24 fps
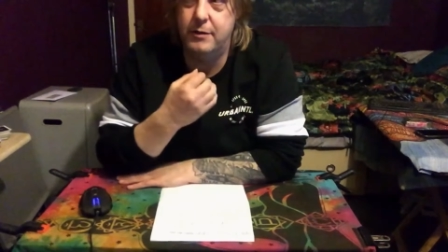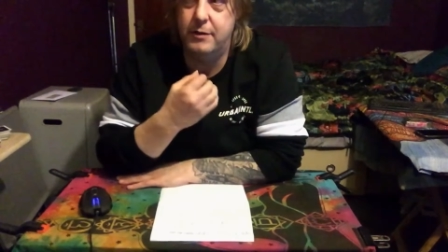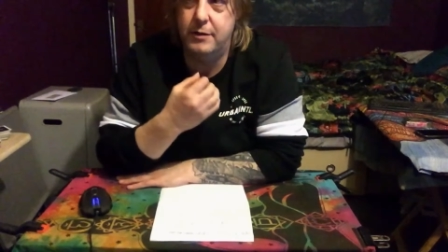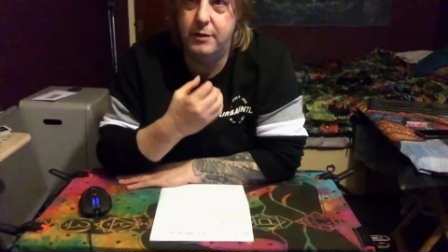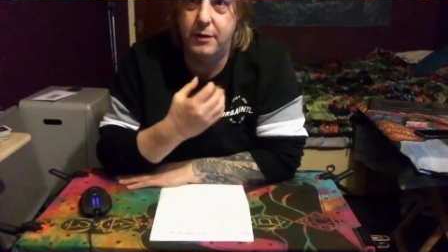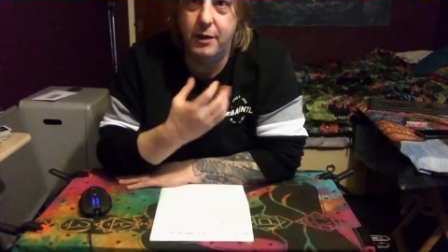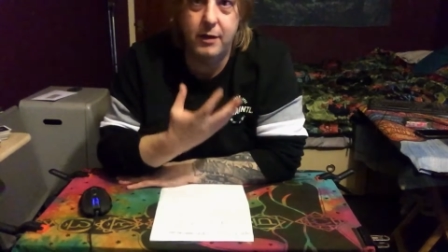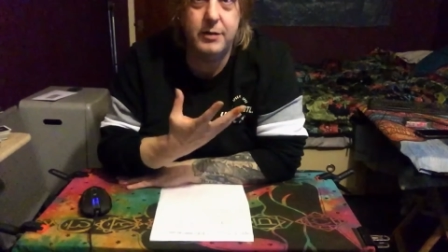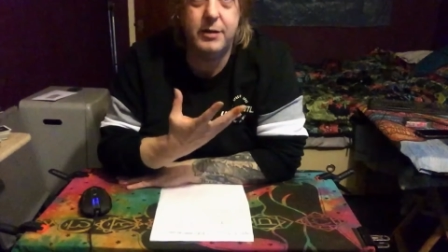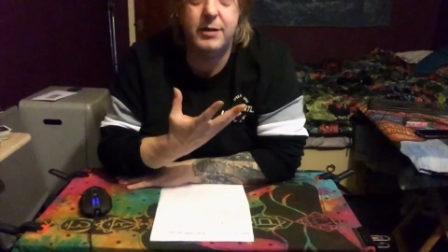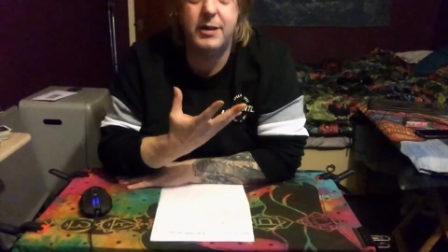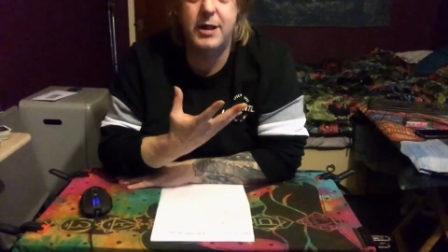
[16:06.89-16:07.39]

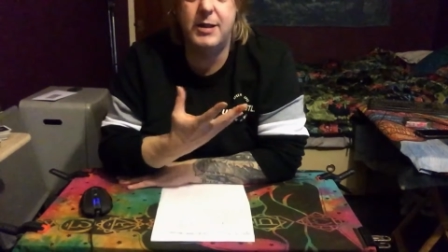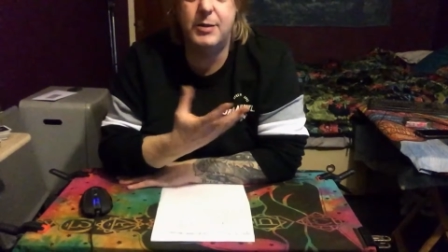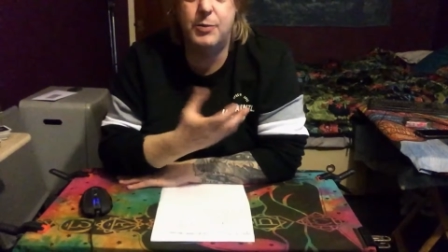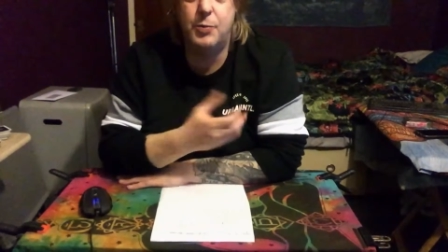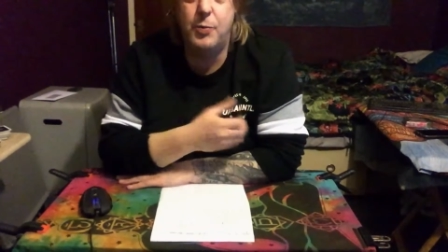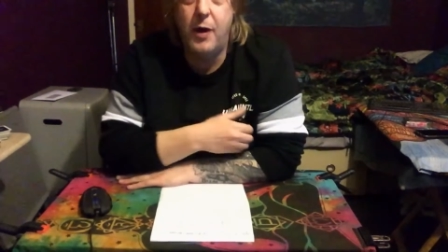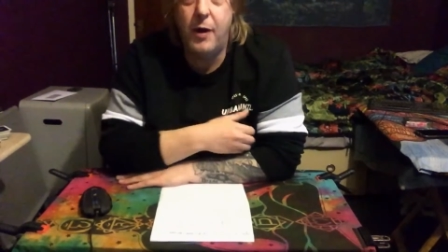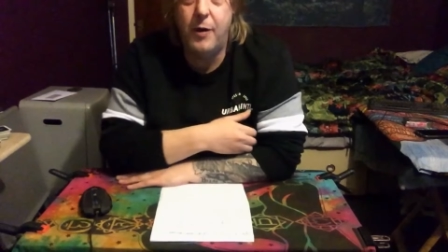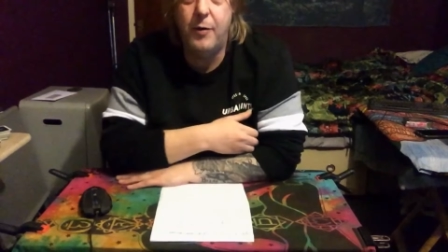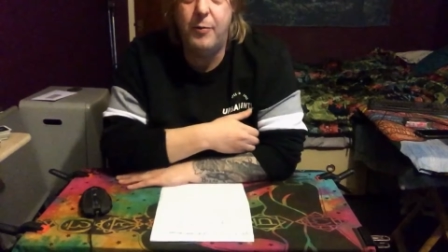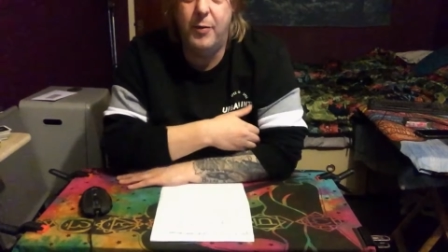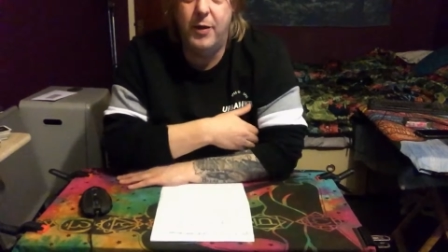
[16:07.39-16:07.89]
just this
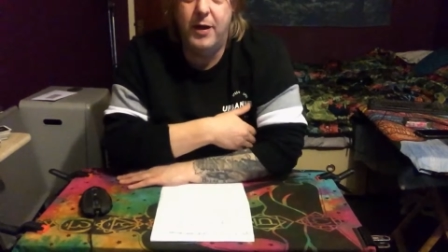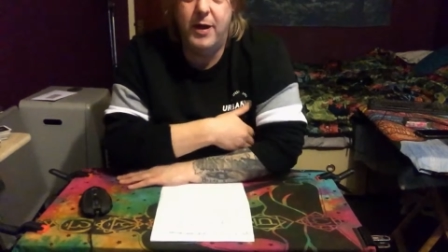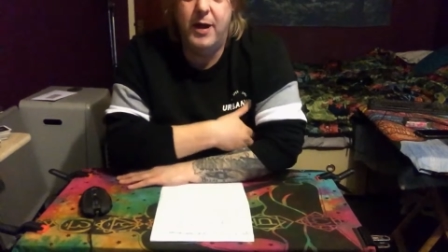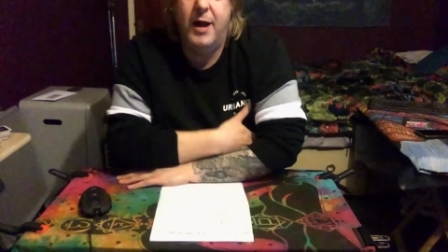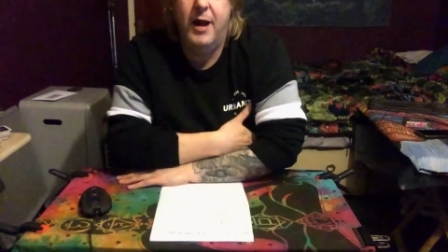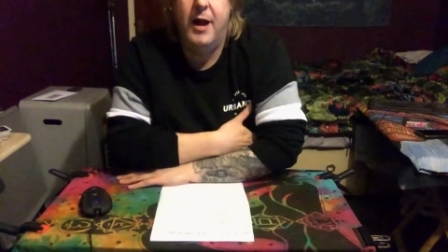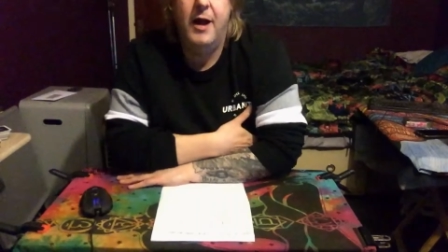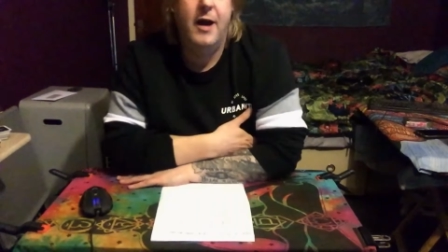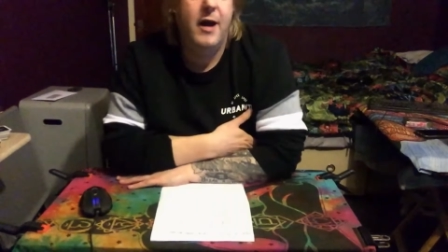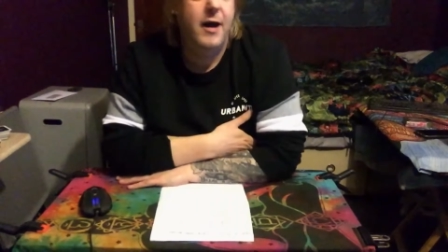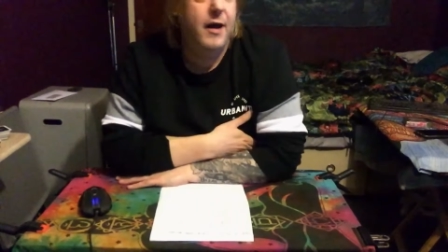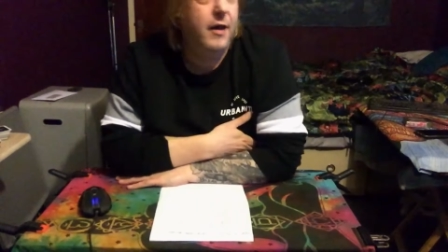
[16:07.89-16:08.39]
moment
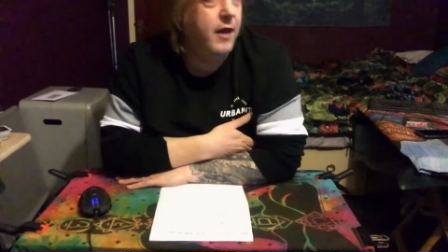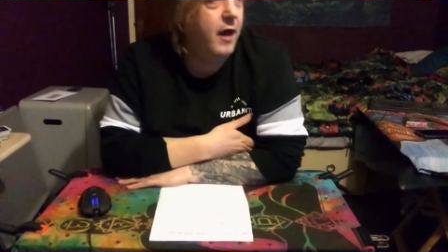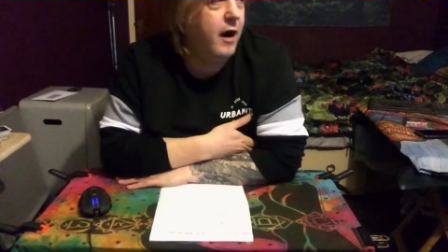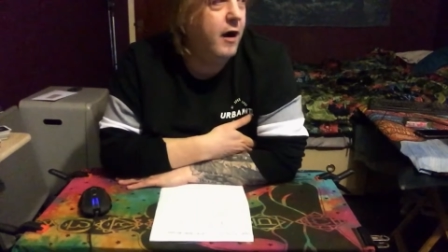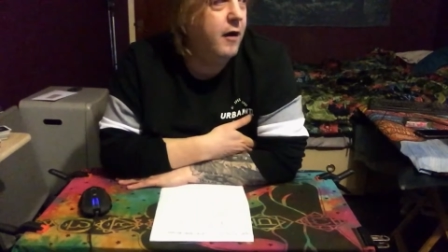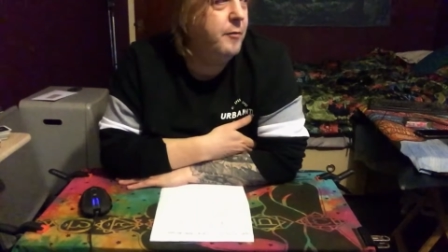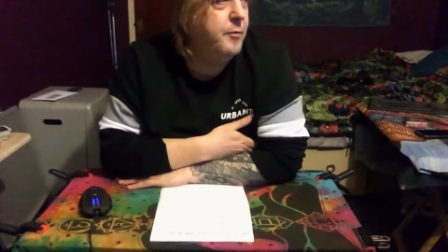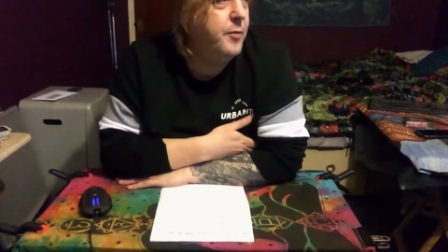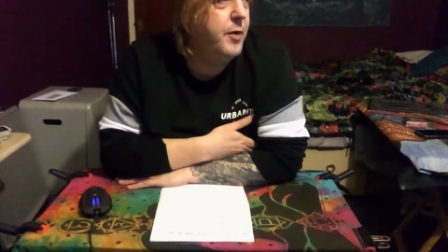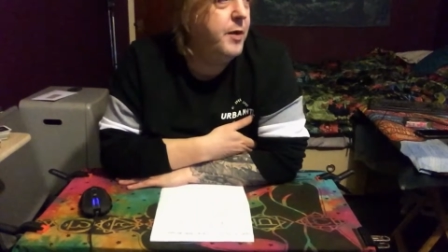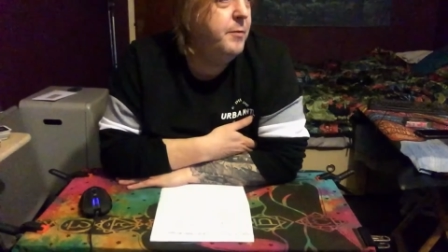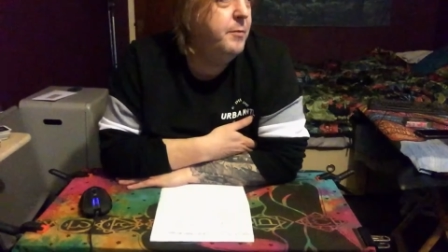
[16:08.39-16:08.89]
that
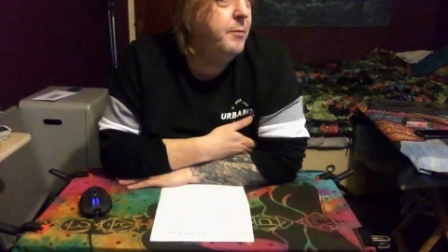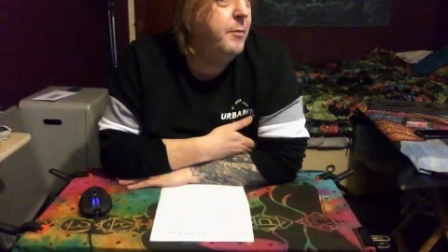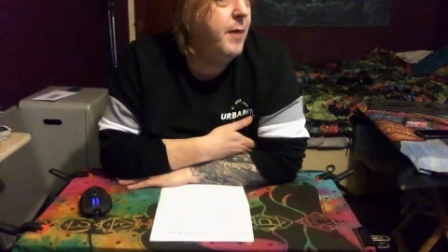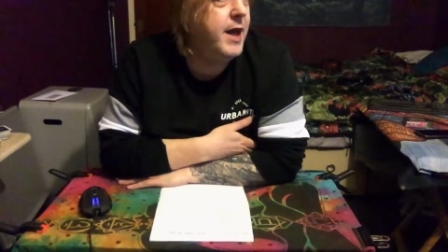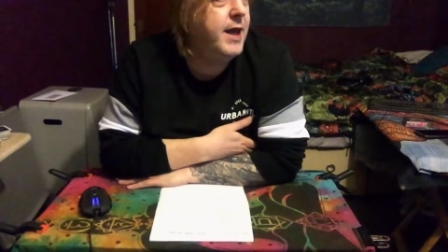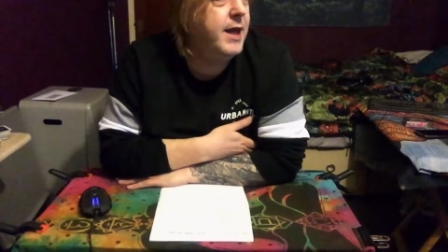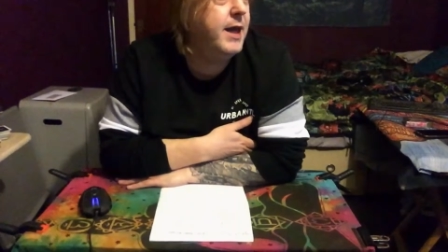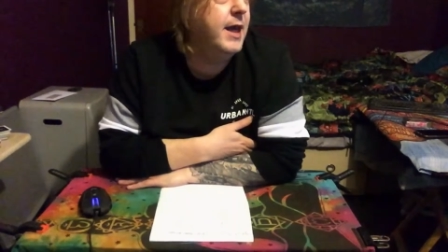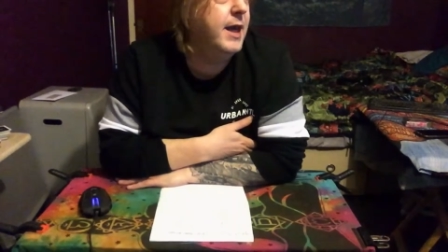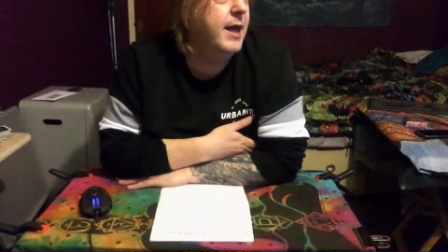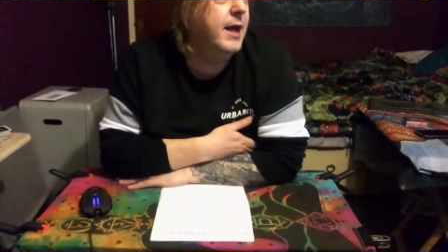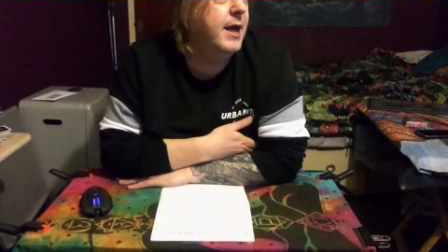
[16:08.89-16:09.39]
I've been
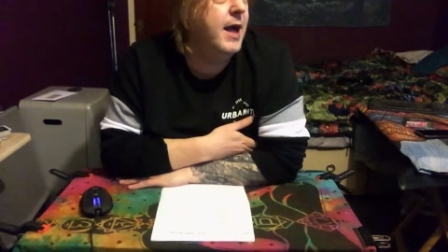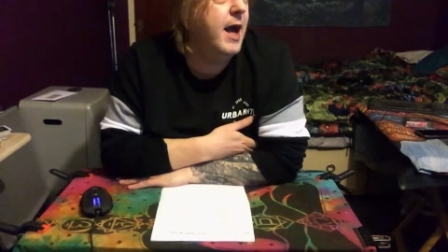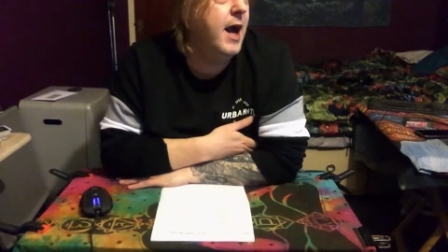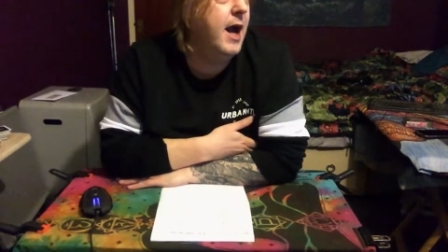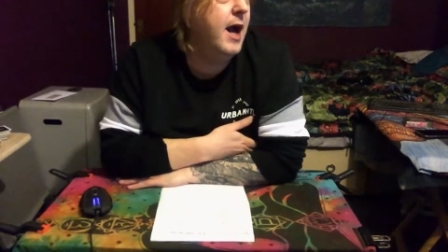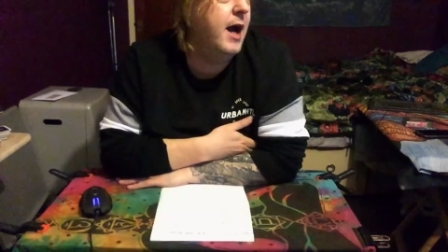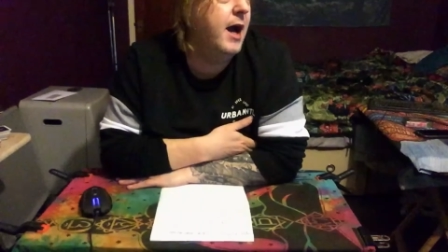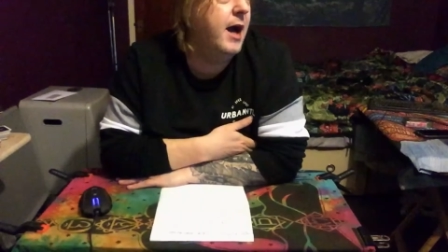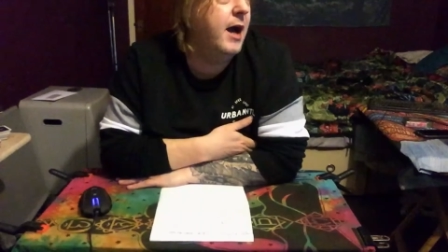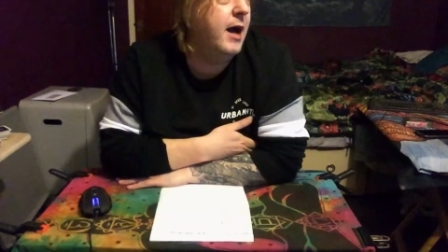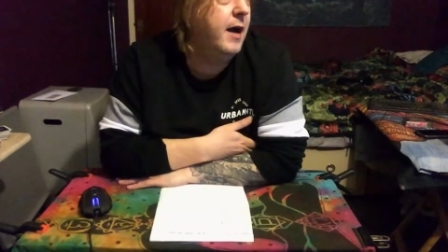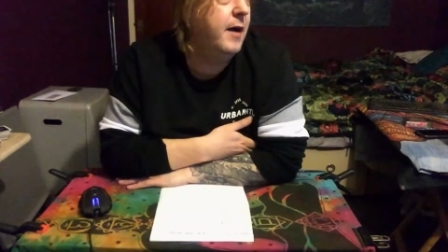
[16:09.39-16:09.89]
making
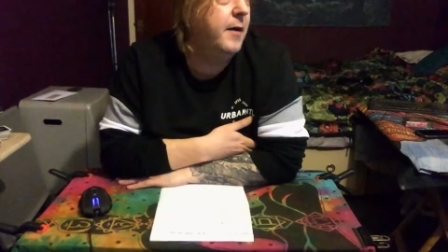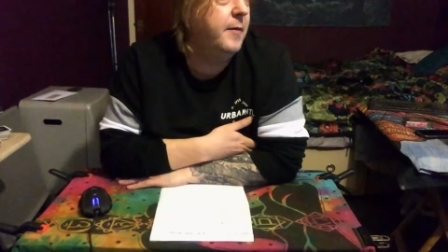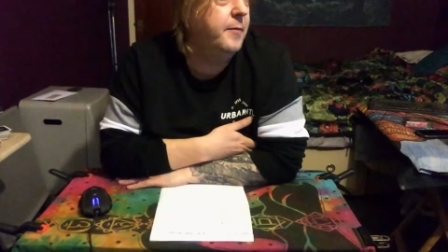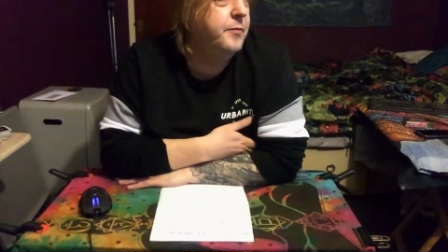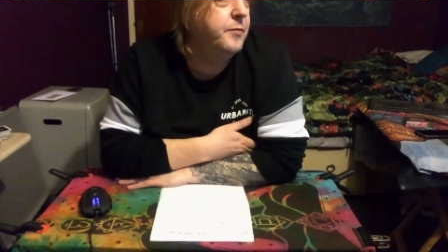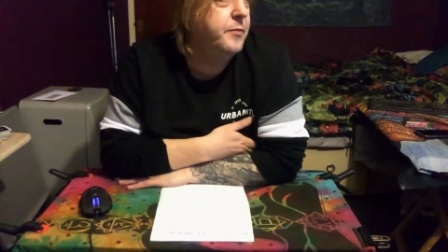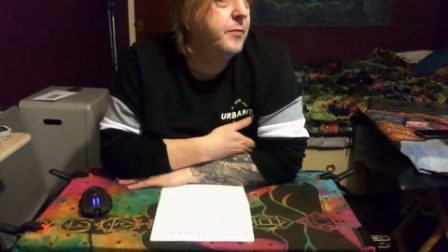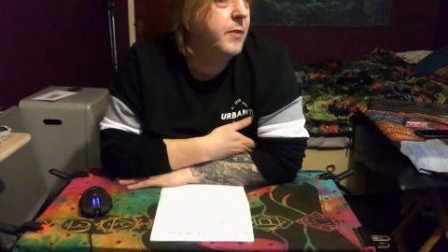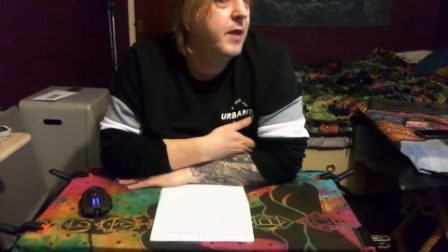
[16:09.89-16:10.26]
uh,